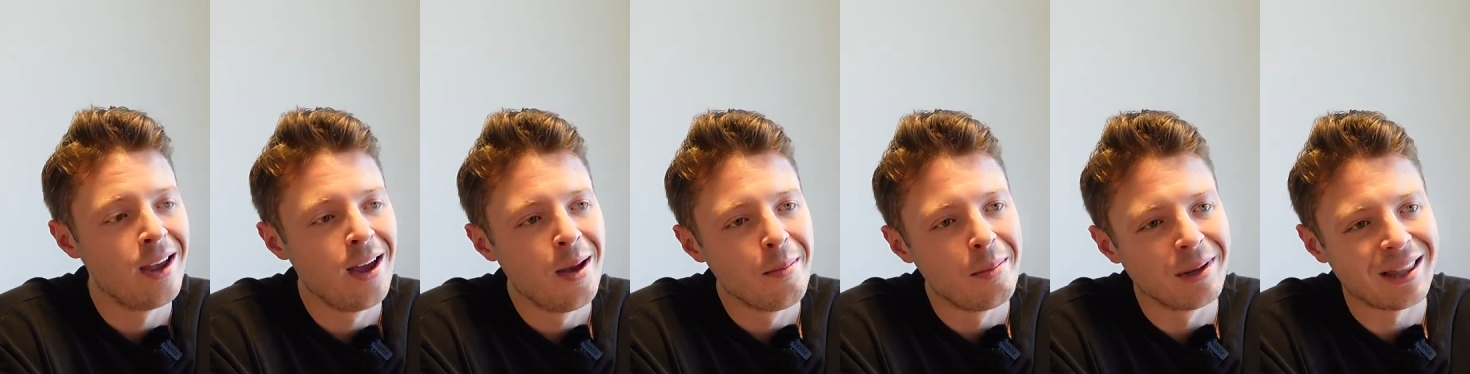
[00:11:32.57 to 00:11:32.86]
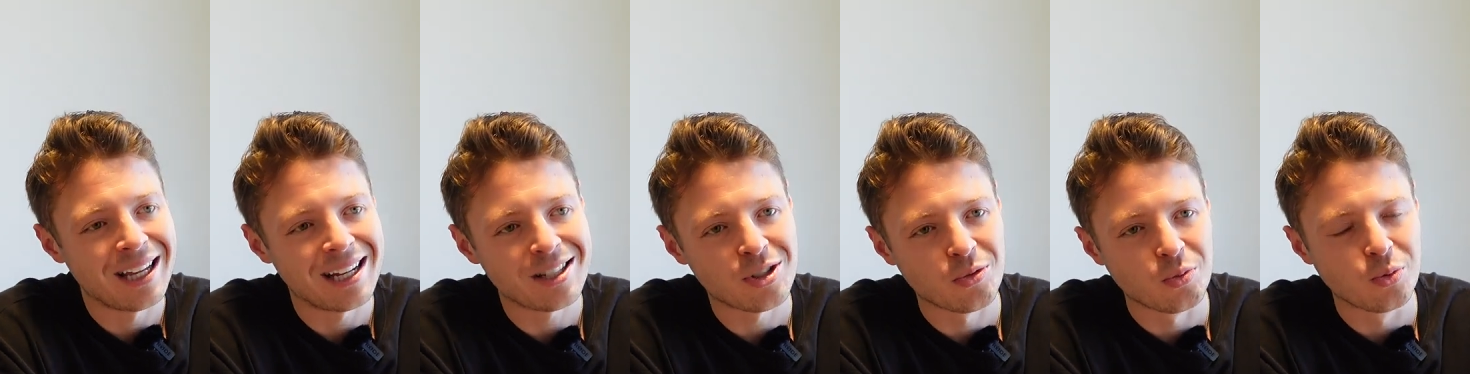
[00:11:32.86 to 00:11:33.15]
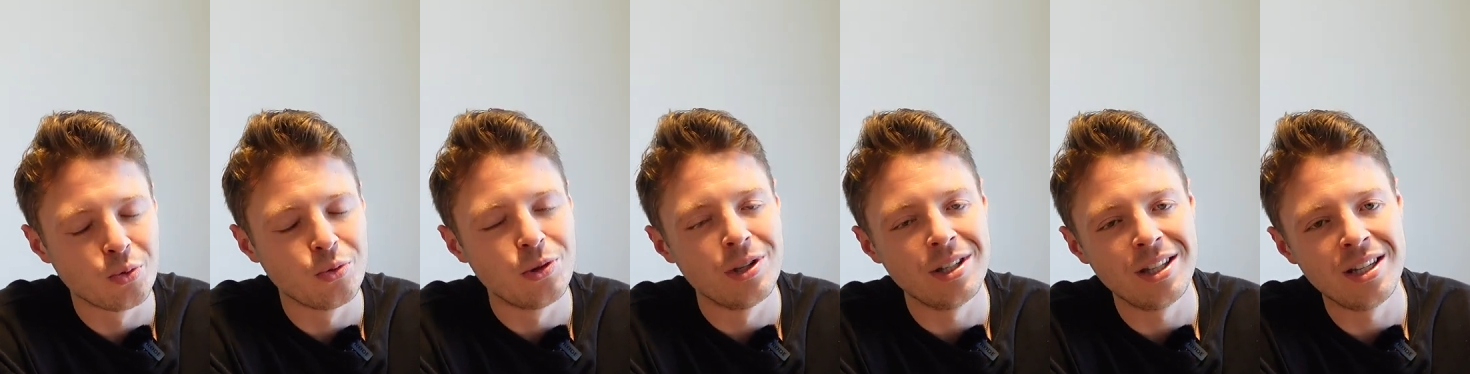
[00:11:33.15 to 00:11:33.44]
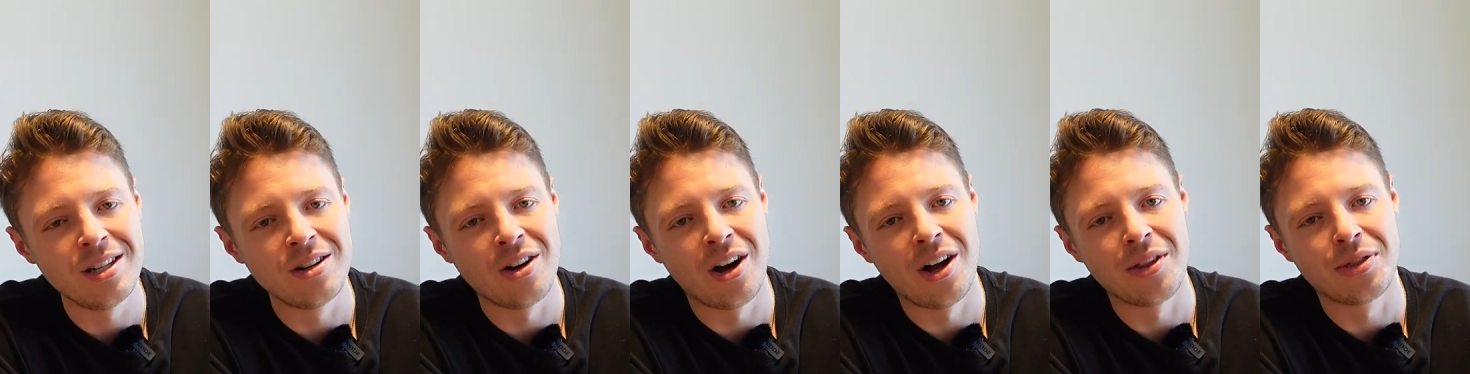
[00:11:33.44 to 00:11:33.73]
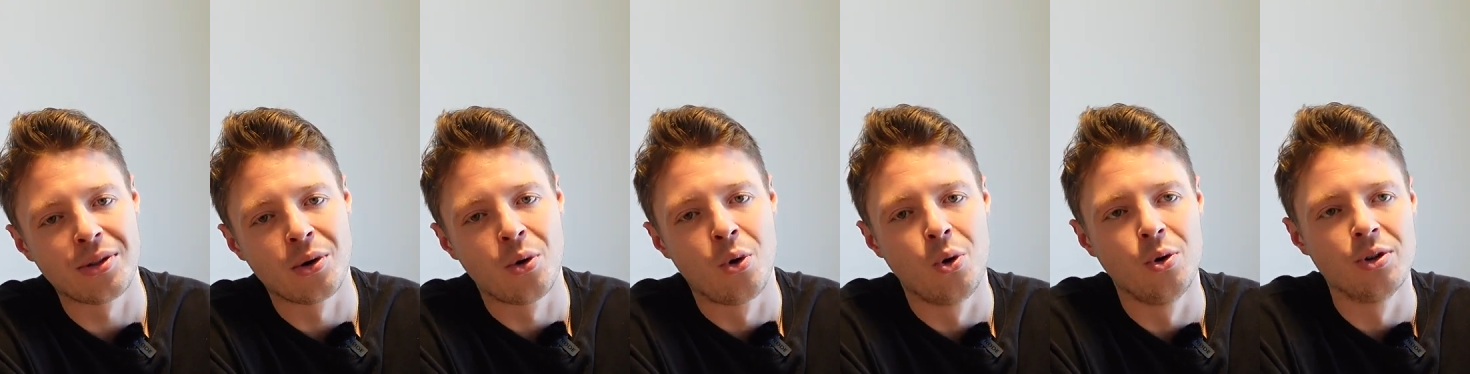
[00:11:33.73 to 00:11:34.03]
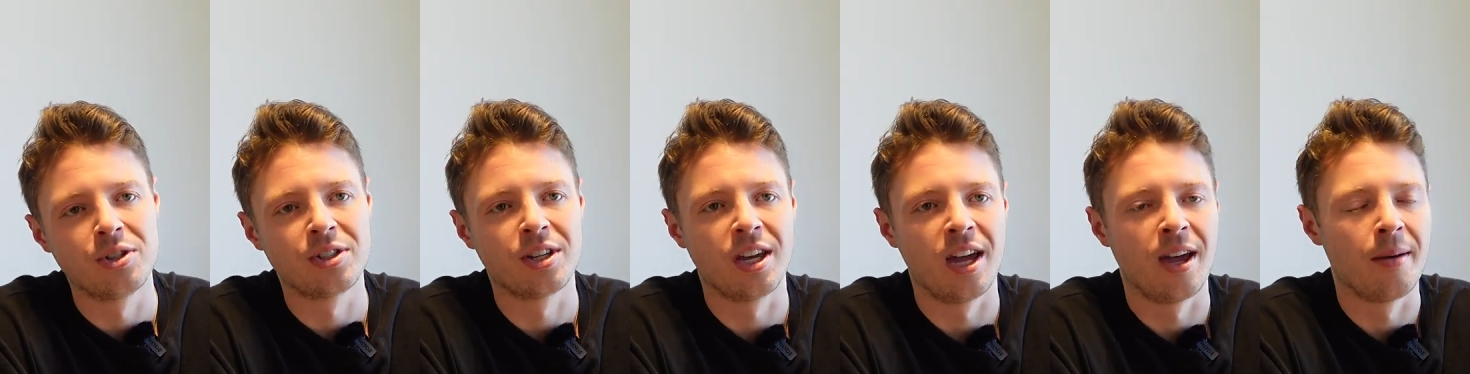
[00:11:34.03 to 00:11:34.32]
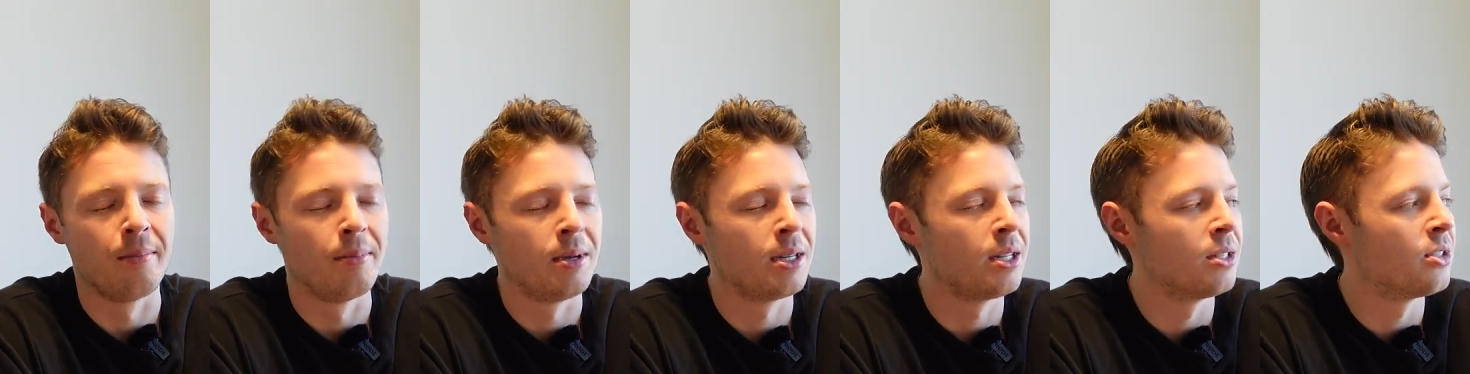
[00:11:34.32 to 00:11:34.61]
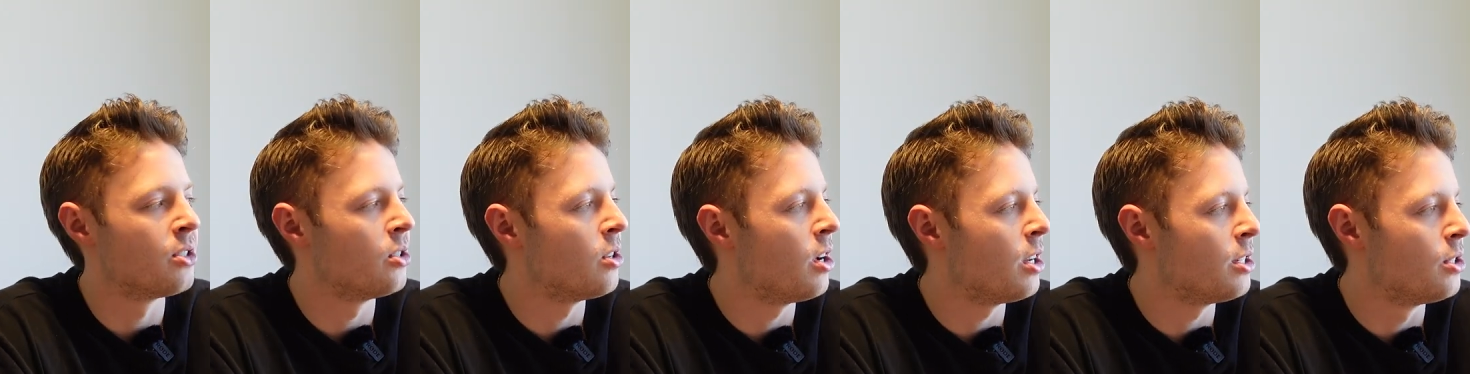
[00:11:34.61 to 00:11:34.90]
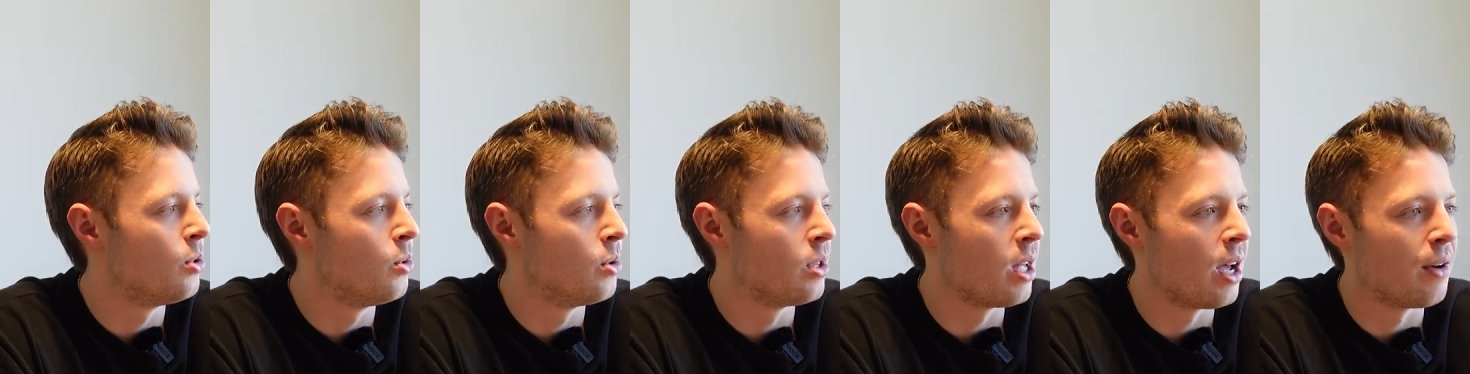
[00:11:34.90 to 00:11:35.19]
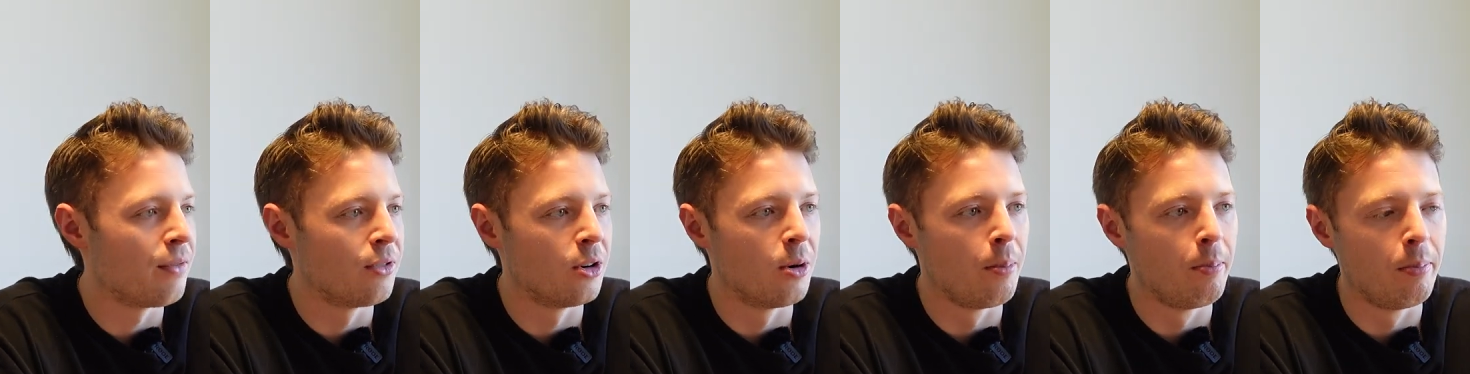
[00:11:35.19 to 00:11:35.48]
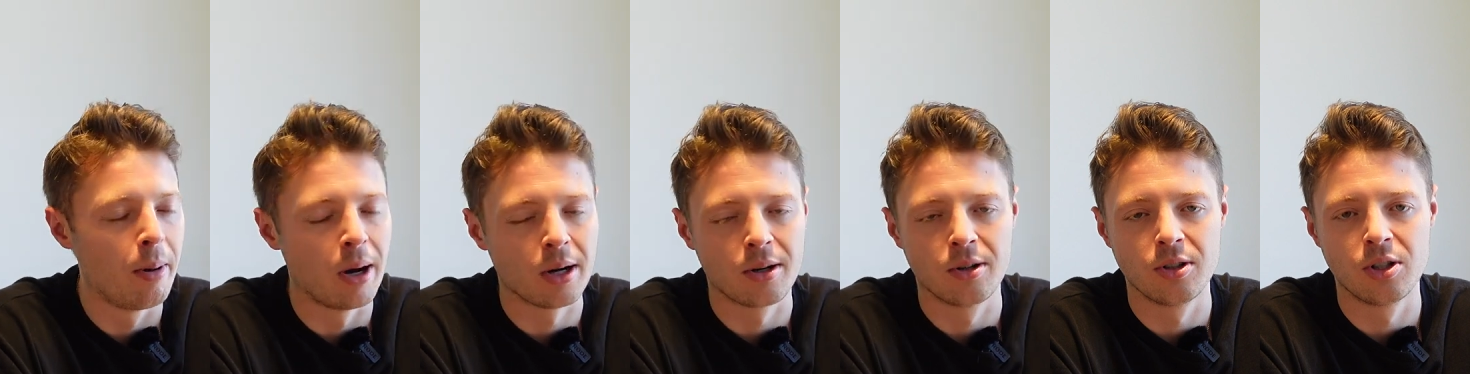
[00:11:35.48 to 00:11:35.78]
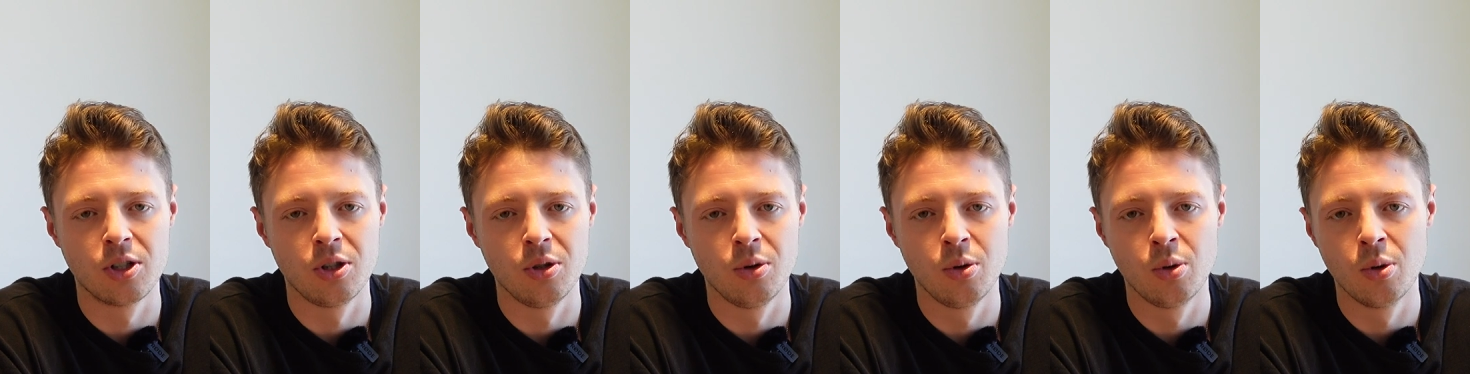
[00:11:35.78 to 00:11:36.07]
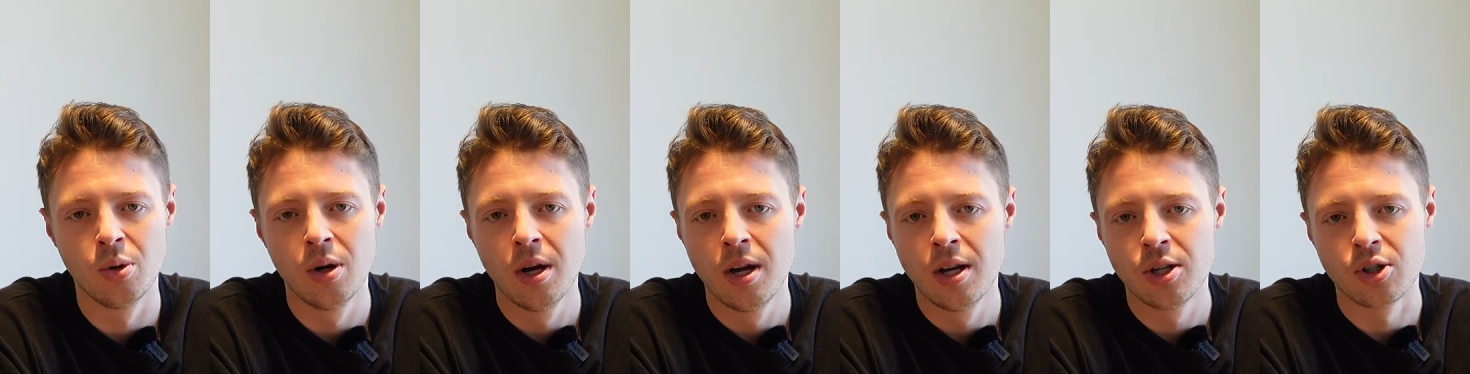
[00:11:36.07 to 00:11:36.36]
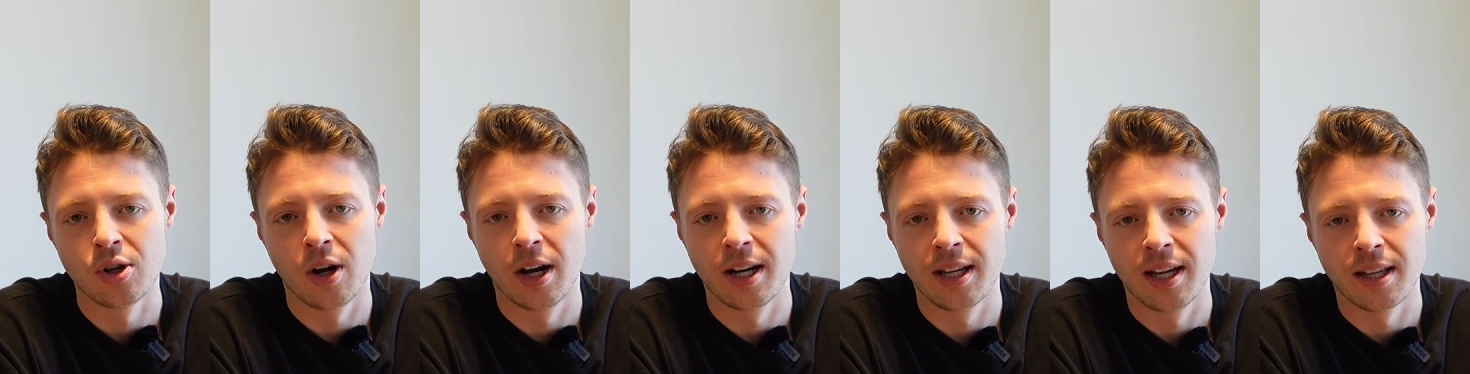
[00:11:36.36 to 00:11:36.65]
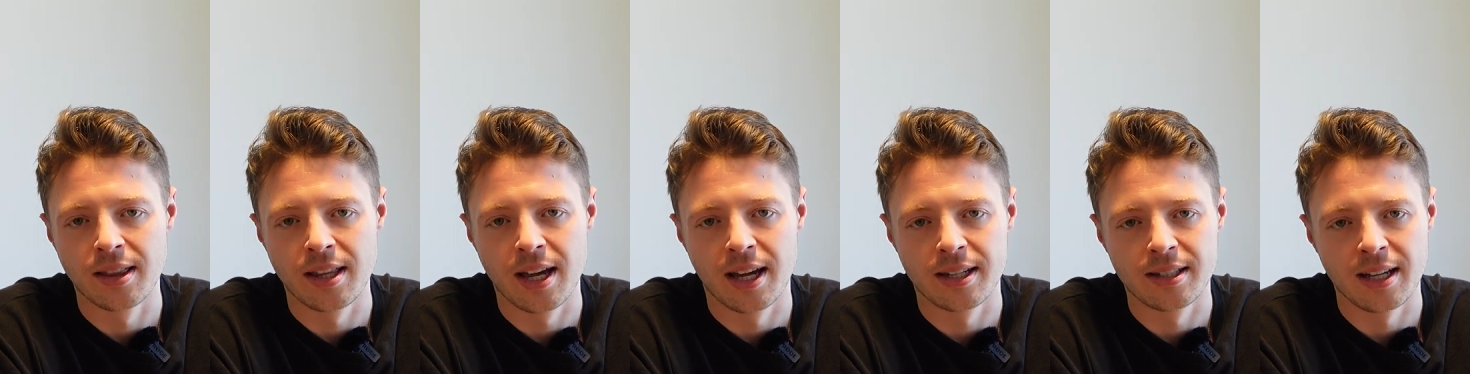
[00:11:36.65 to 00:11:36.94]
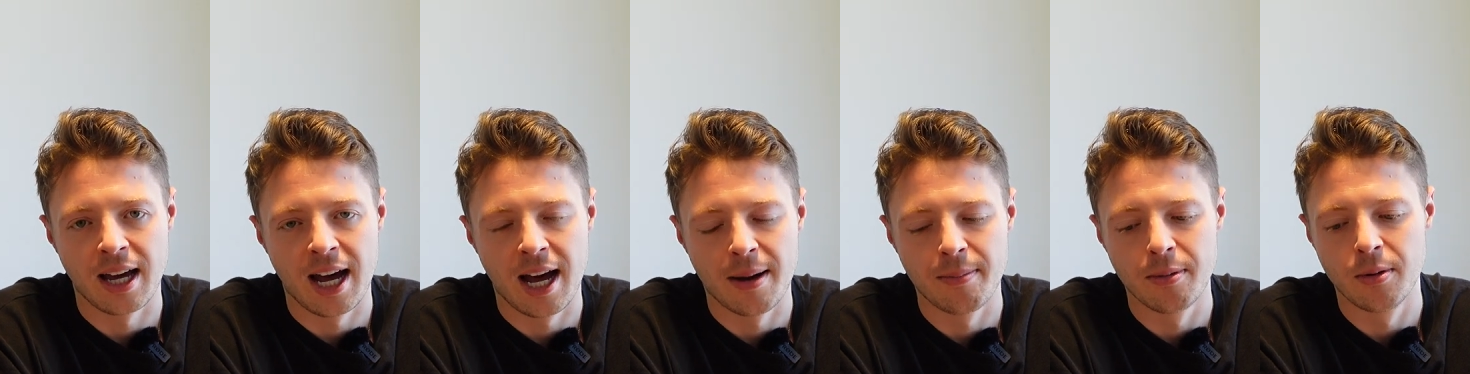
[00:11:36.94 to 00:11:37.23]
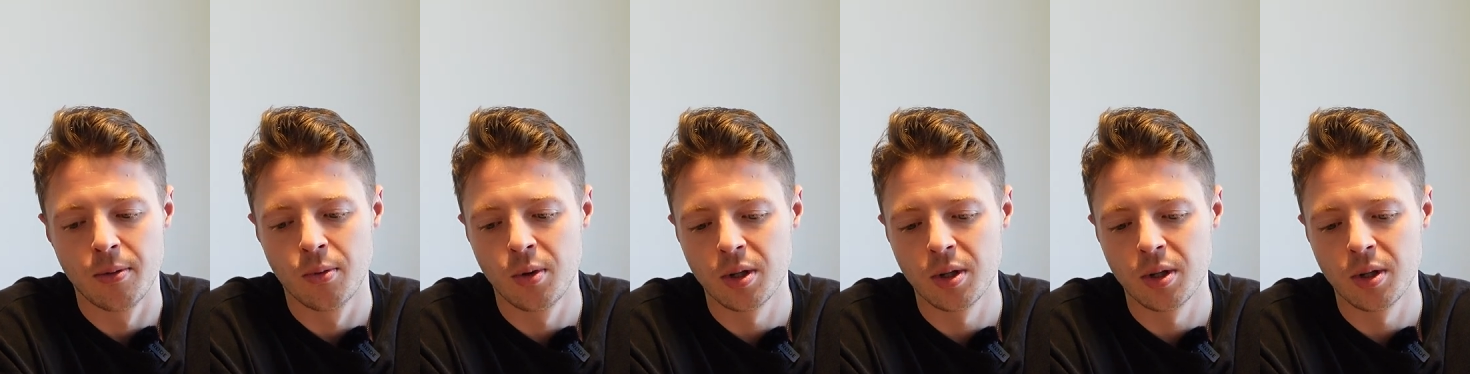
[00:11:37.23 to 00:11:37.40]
But that's really not the whole scam because they're not doing that for a buck or two trying to get that to happen.